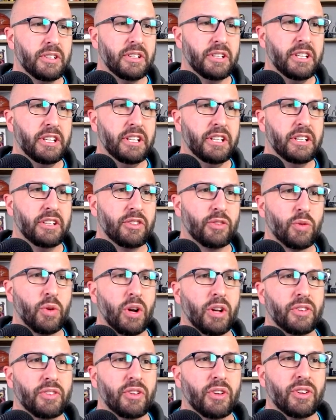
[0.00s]
He is
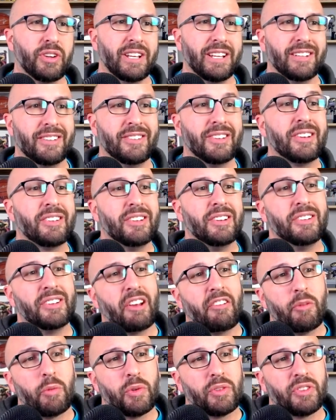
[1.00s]
rostered in
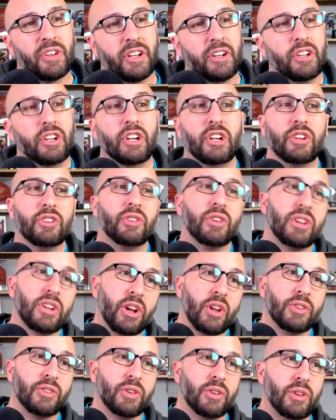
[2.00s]
67%. So you
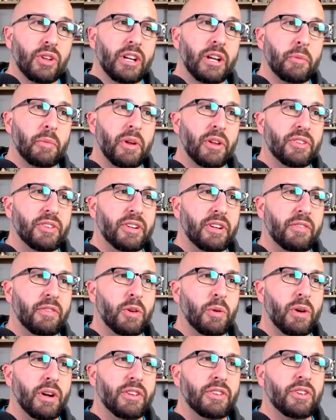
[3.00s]
can also look at Melton if
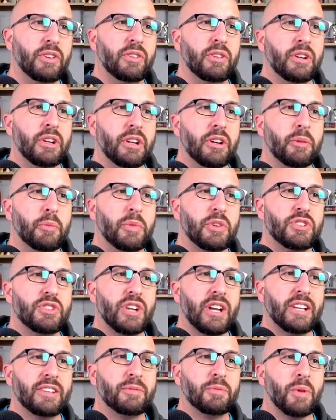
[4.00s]
you want to, but
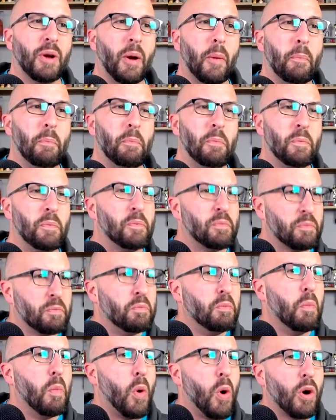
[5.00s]
Shake's a,
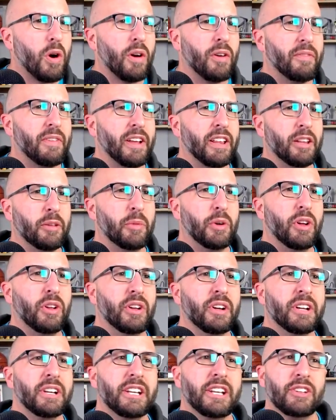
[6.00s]
more
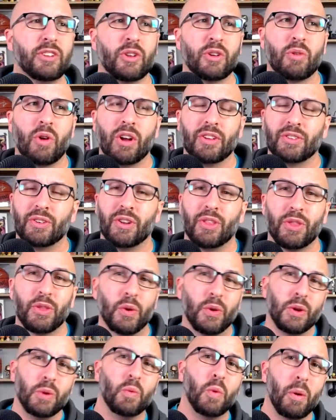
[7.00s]
available. He's only rostered in
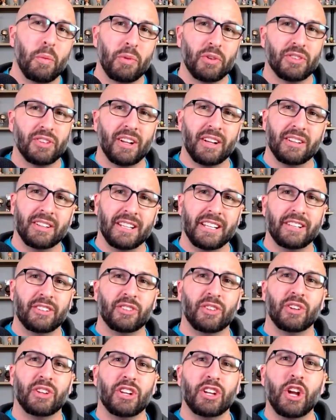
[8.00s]
31% of
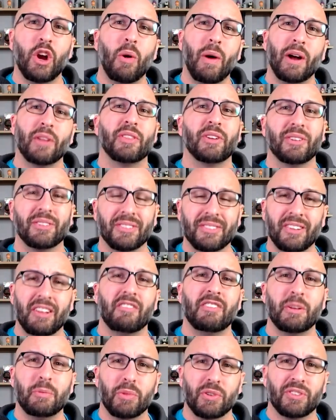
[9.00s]
leagues. So you can go out there in
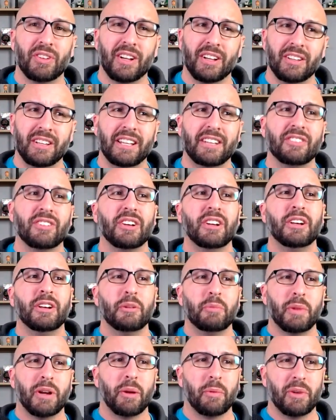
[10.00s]
70% of leagues,
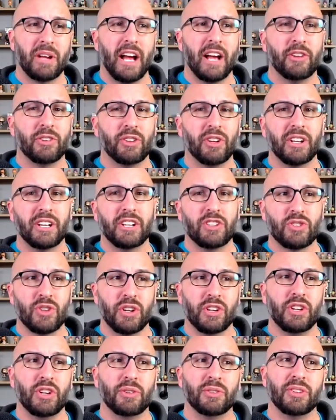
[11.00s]
pick up a guy who's going to get
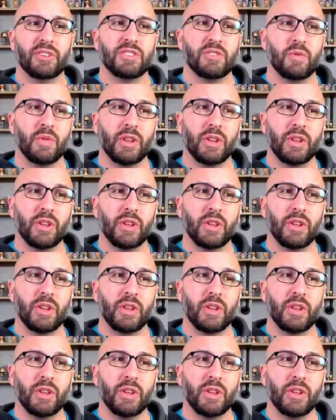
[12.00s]
strong usage.